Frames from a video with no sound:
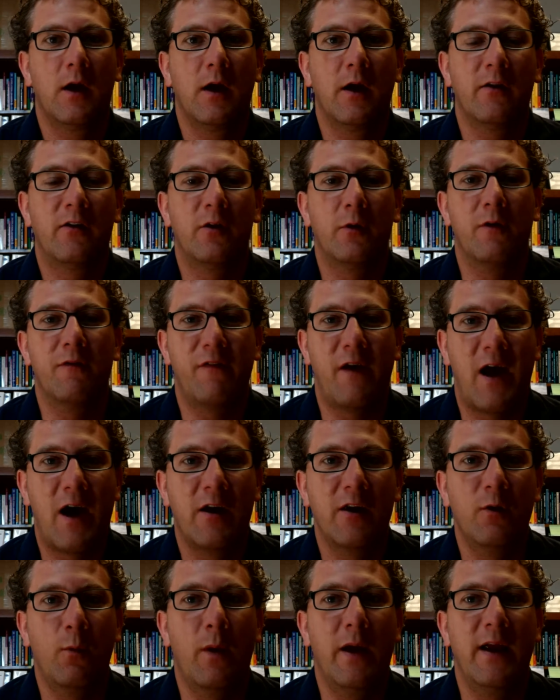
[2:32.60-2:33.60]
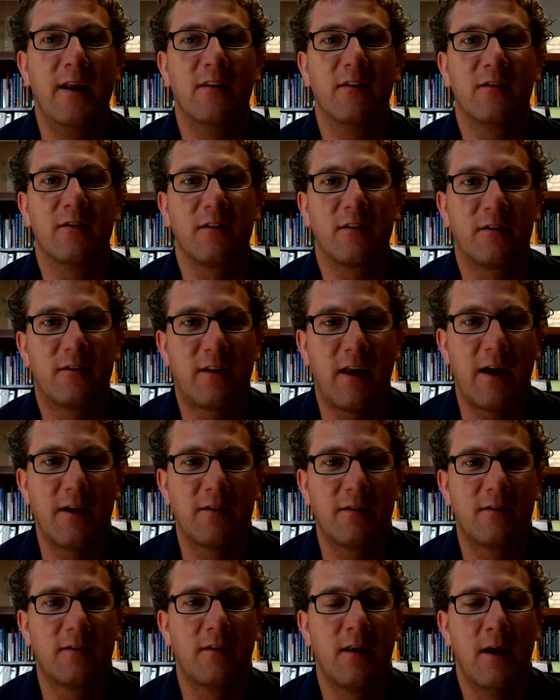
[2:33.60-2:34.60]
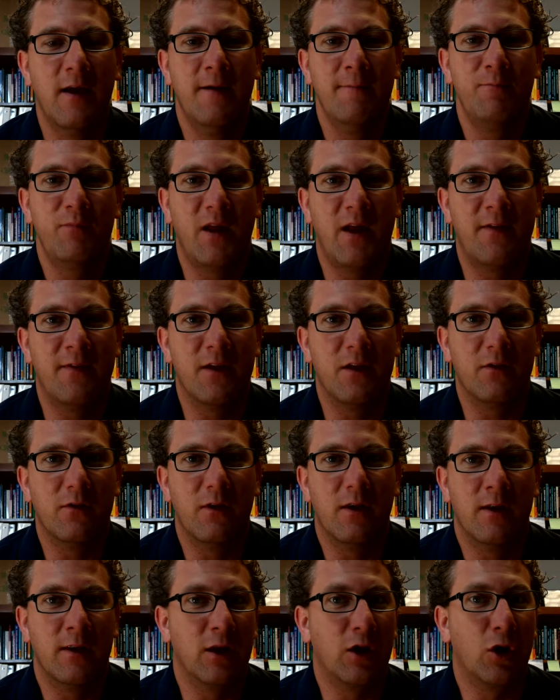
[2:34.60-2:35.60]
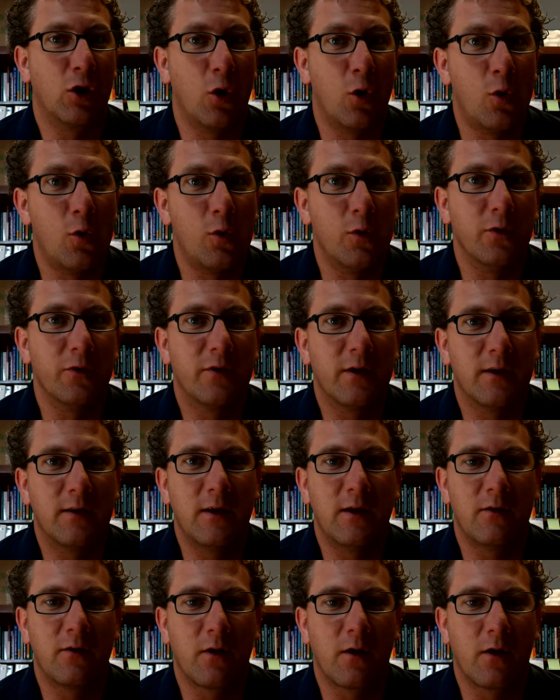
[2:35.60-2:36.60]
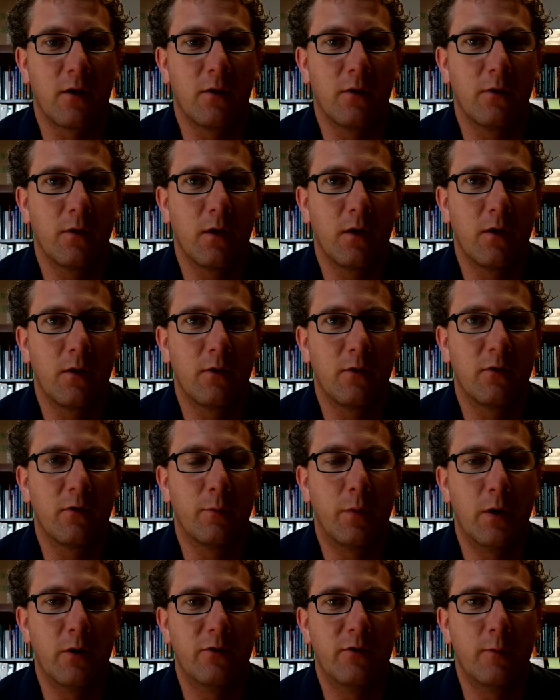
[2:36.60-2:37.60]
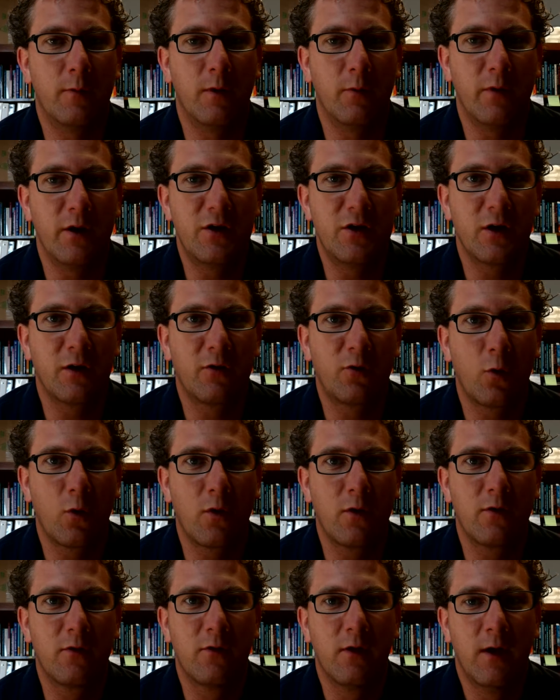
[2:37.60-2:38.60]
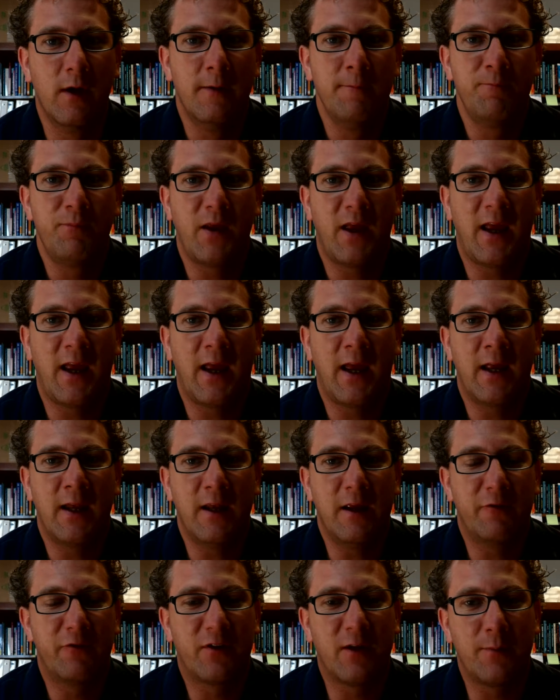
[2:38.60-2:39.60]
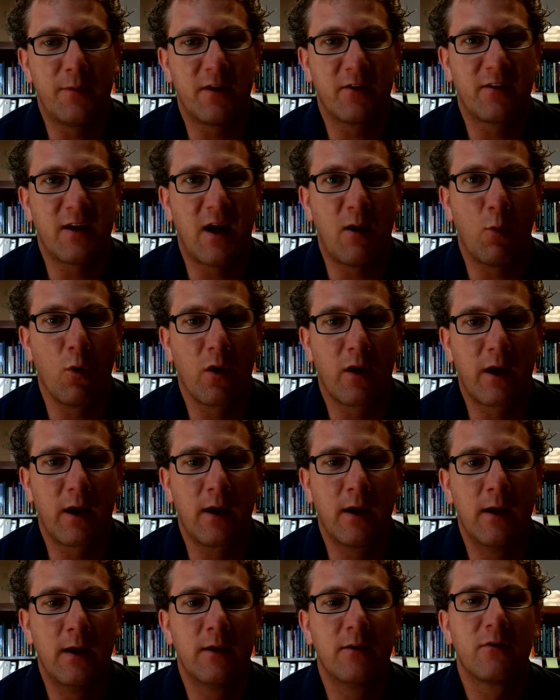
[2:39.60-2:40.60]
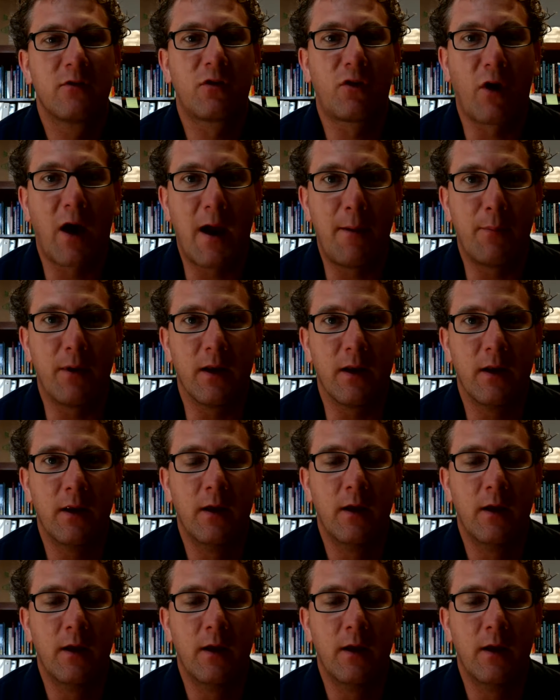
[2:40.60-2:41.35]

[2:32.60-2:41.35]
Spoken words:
to evaluate the success and the goals that these are supposed to be reaching towards. And if something's not working, scrap it.